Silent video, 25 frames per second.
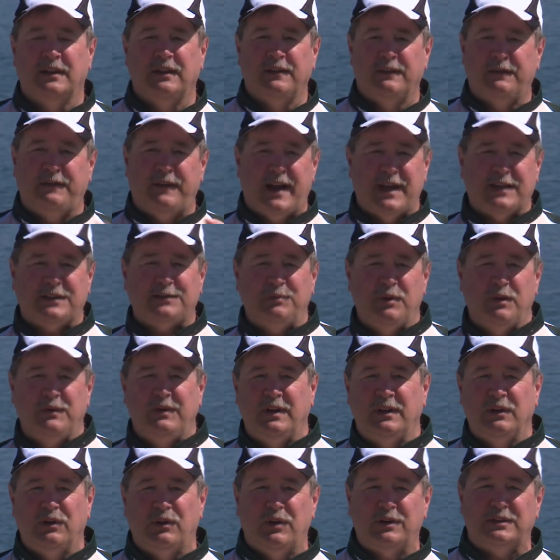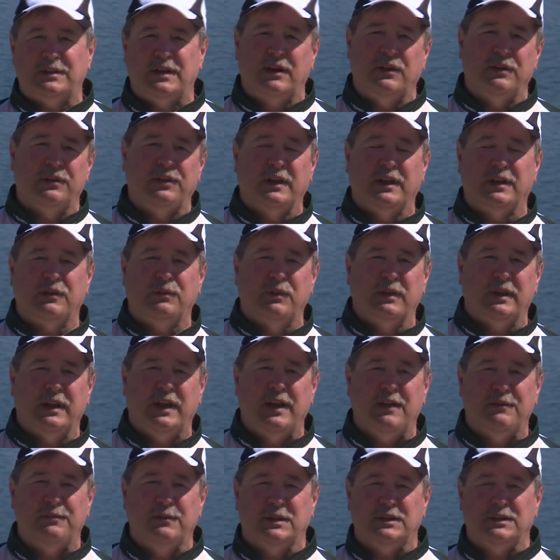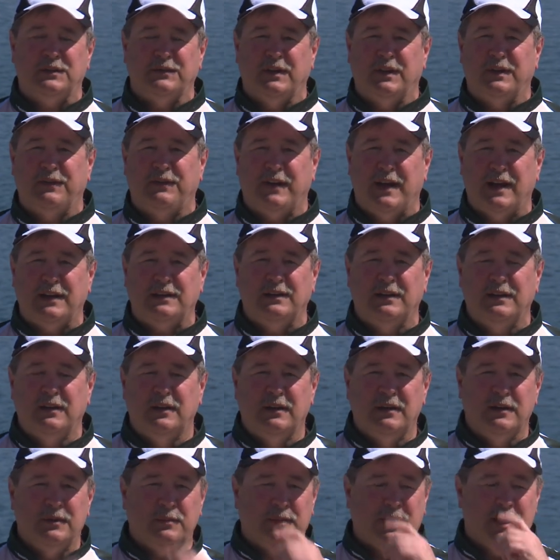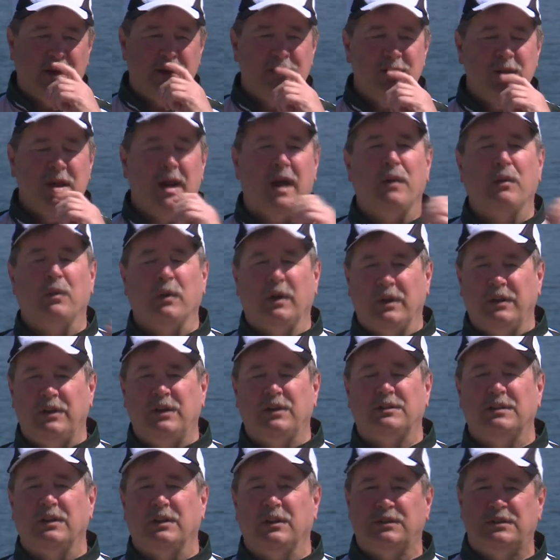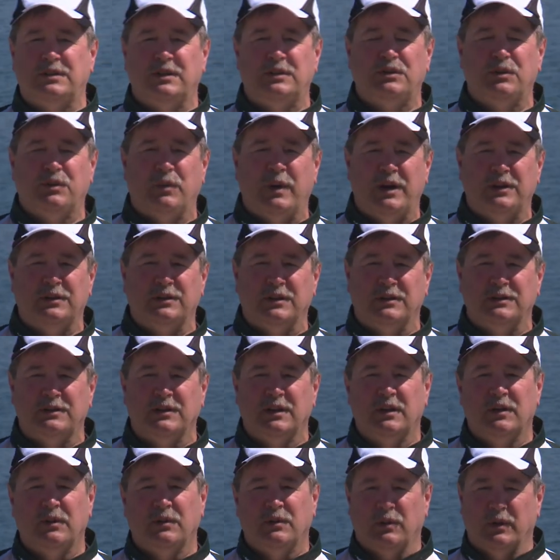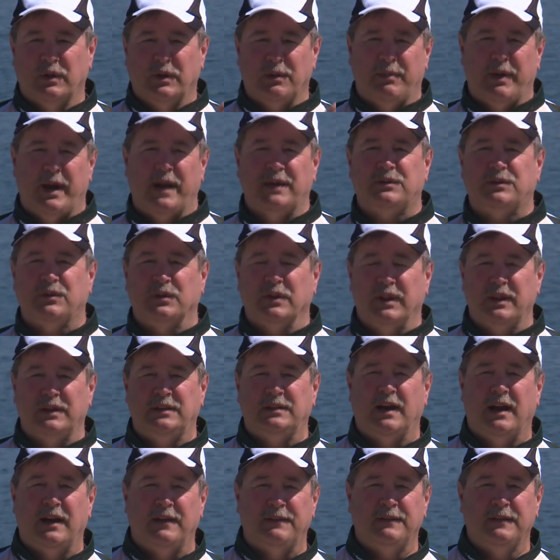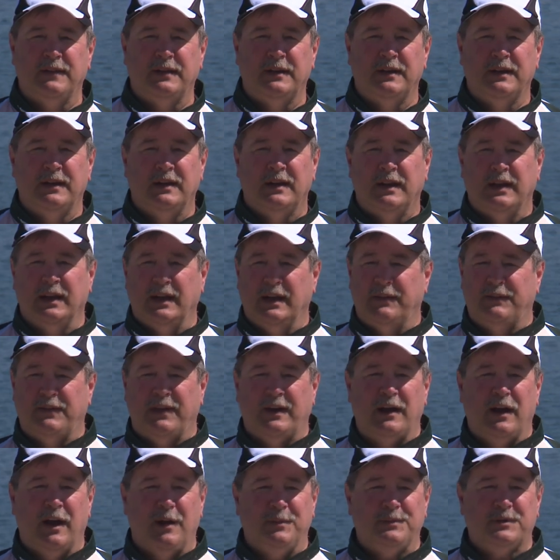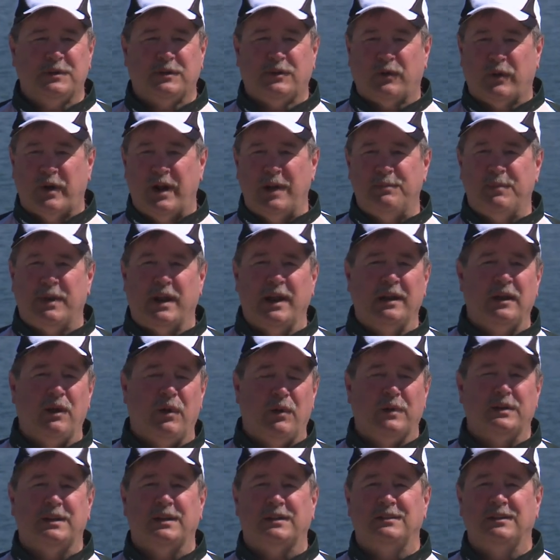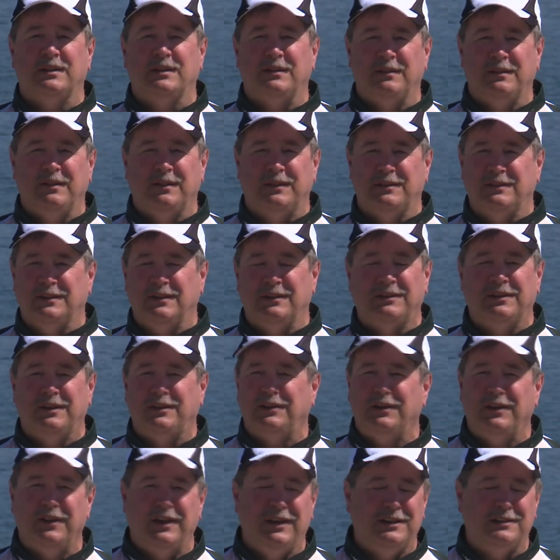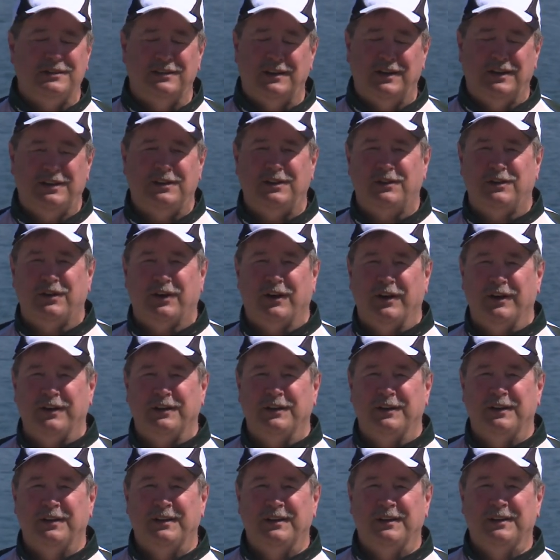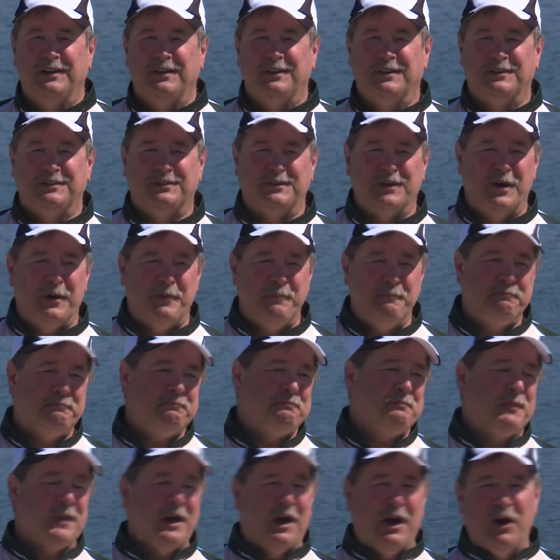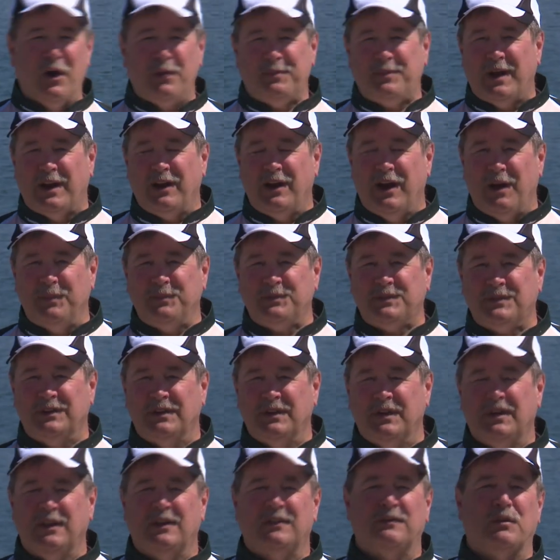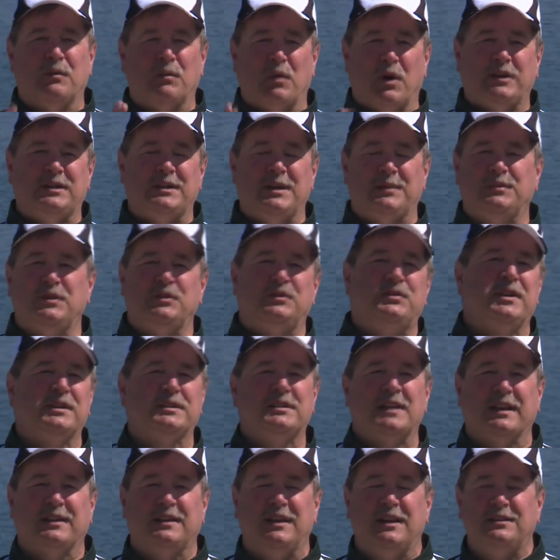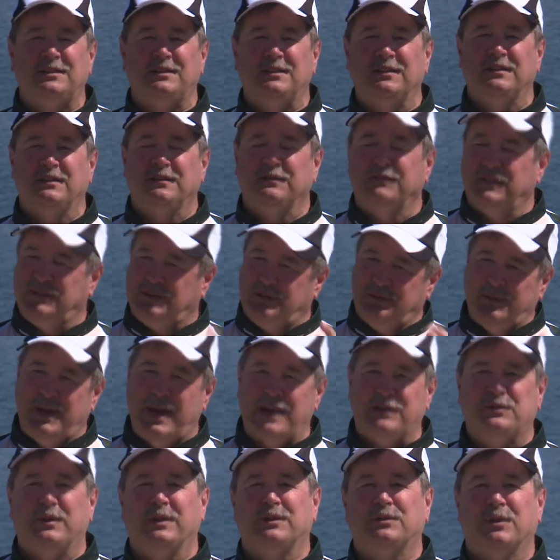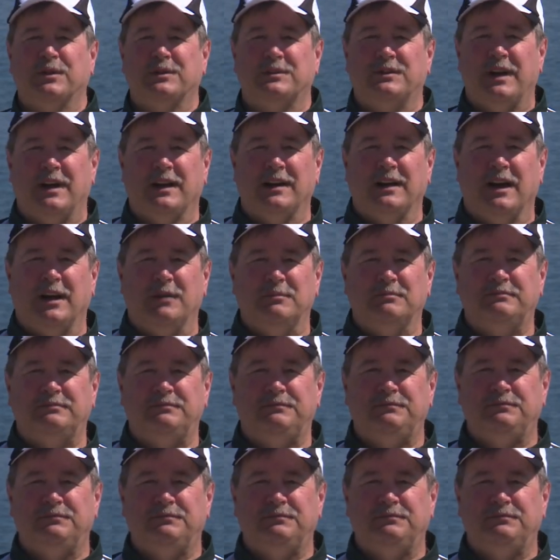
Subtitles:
Fast moving lures, I don't think really have much of an effect, but I will use it in those situations where the bite's really tough. And if it helps, great, but I know it isn't a deterrent. So I hope that helps. For more tips and tricks like this, visit BassResource.com.